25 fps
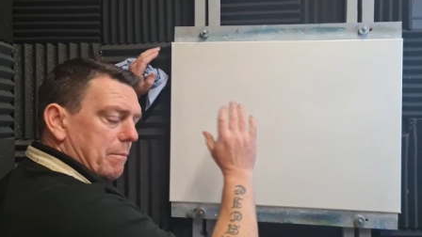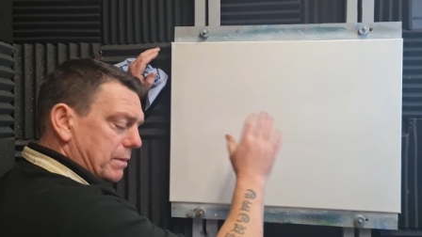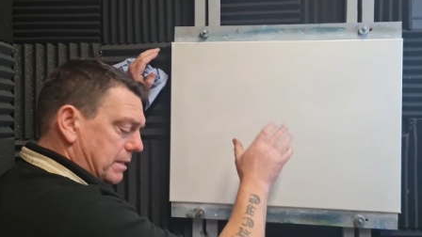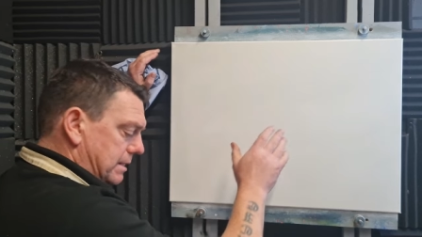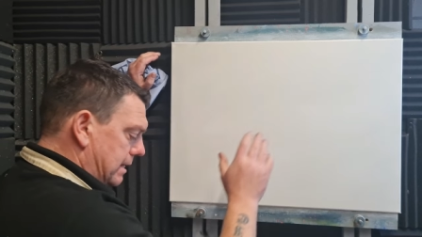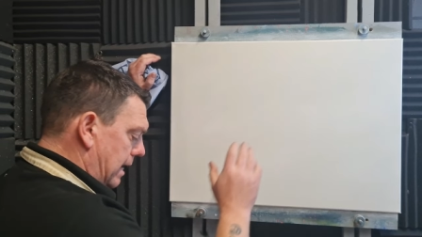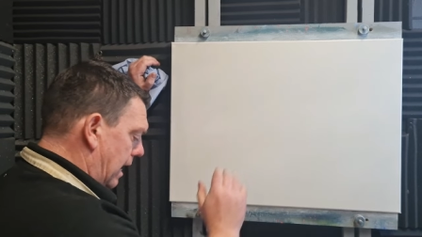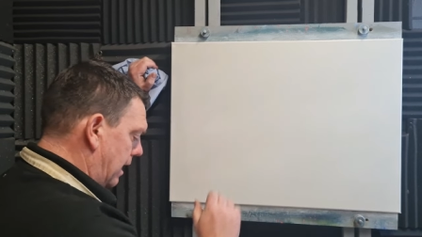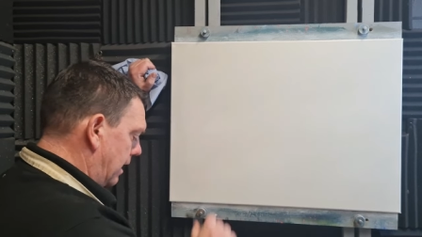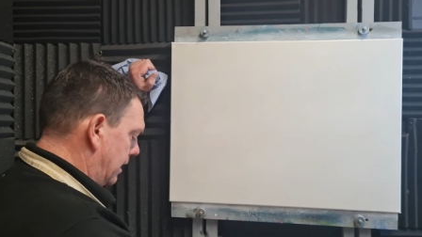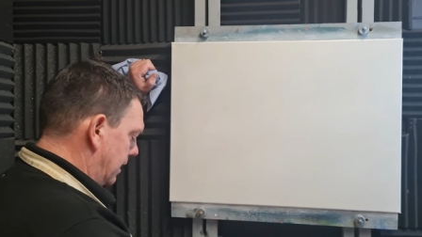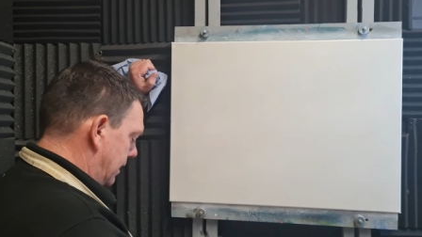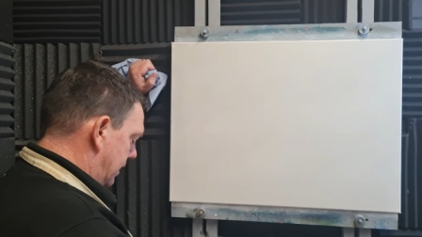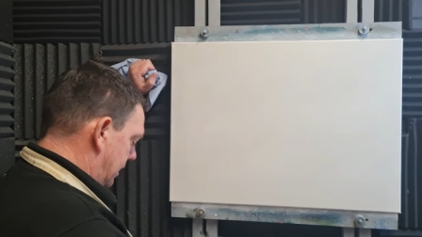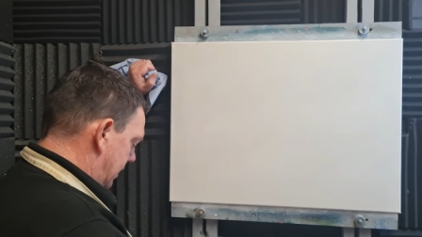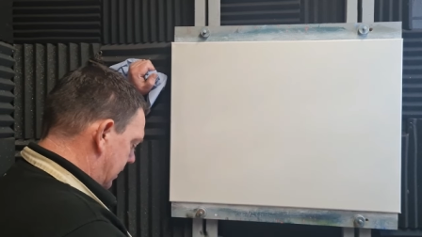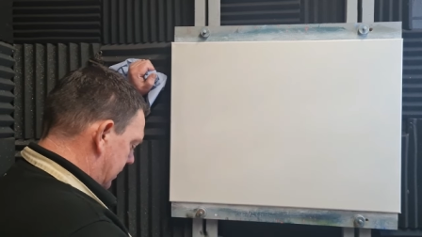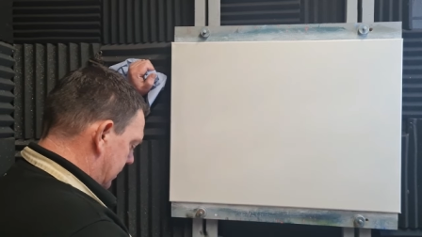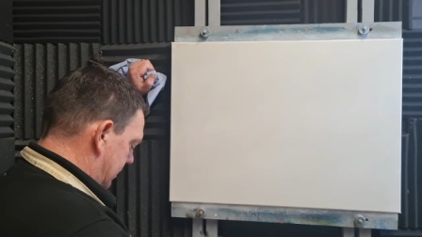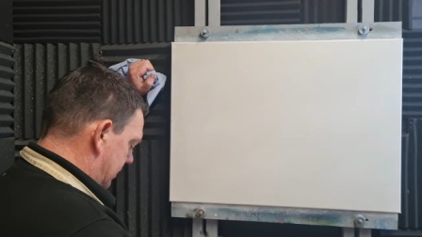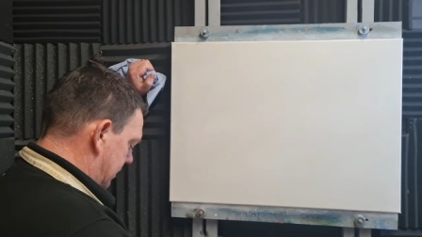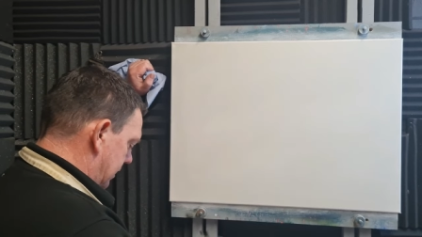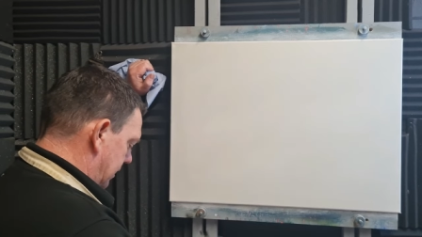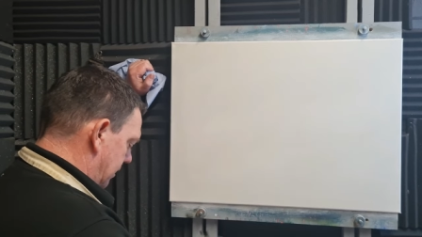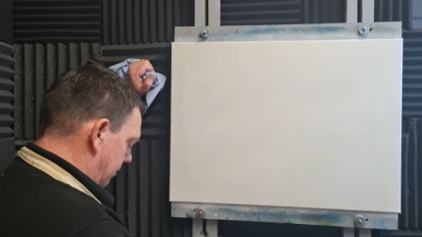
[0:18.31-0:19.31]
metallic
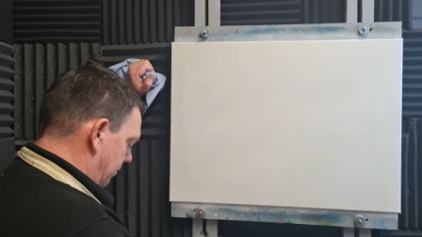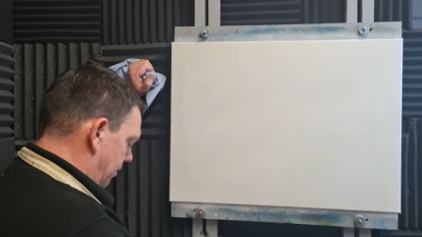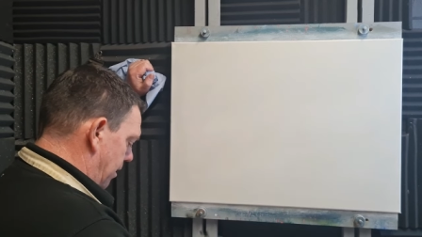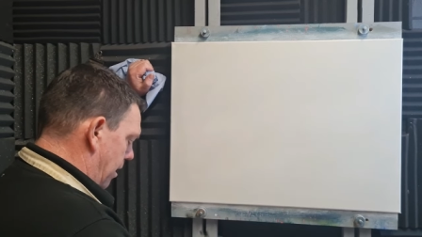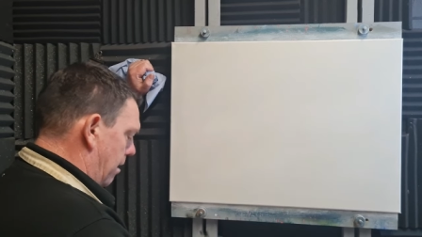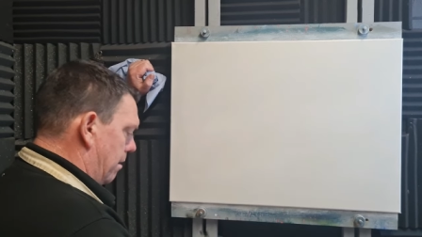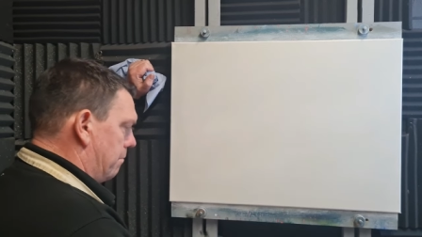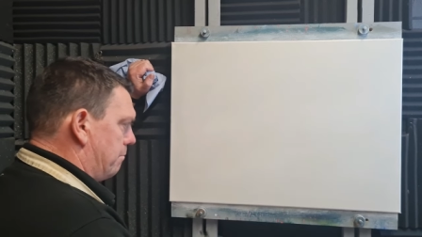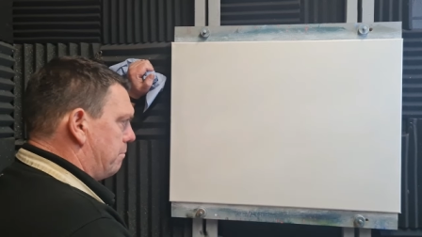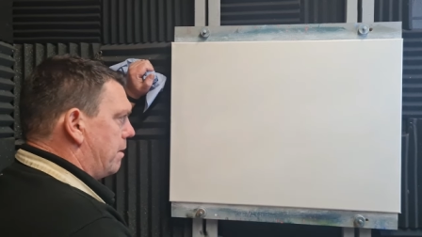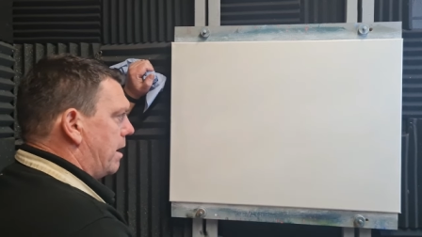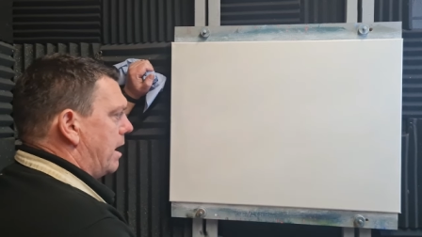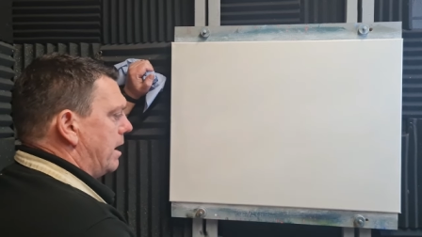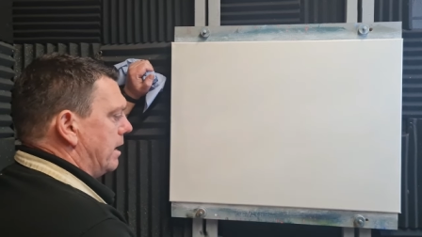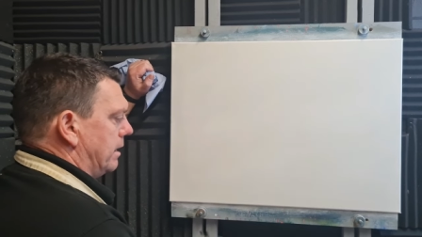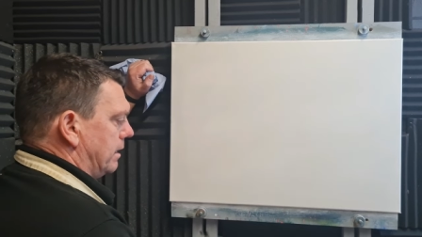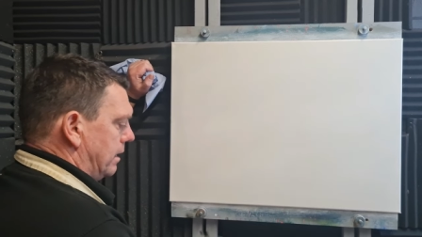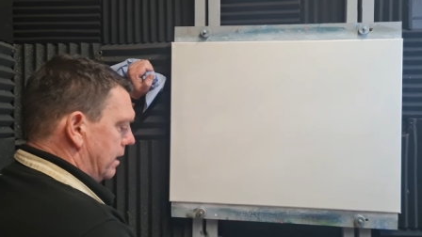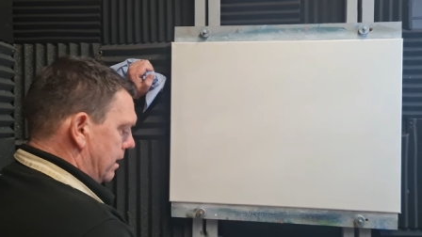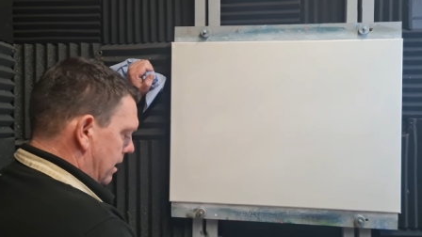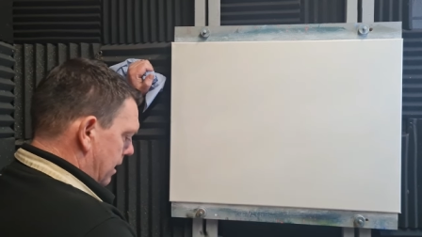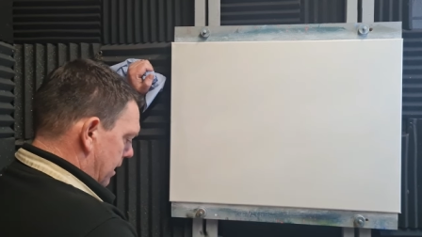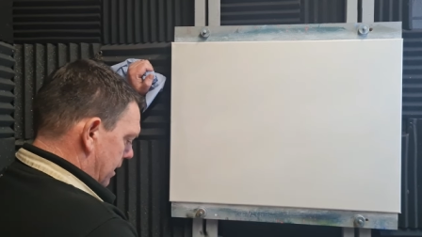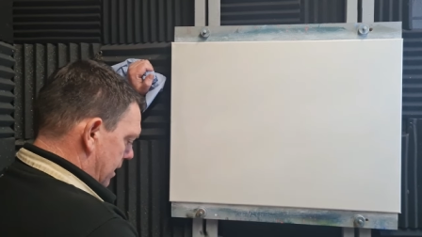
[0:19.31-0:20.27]
silver paint.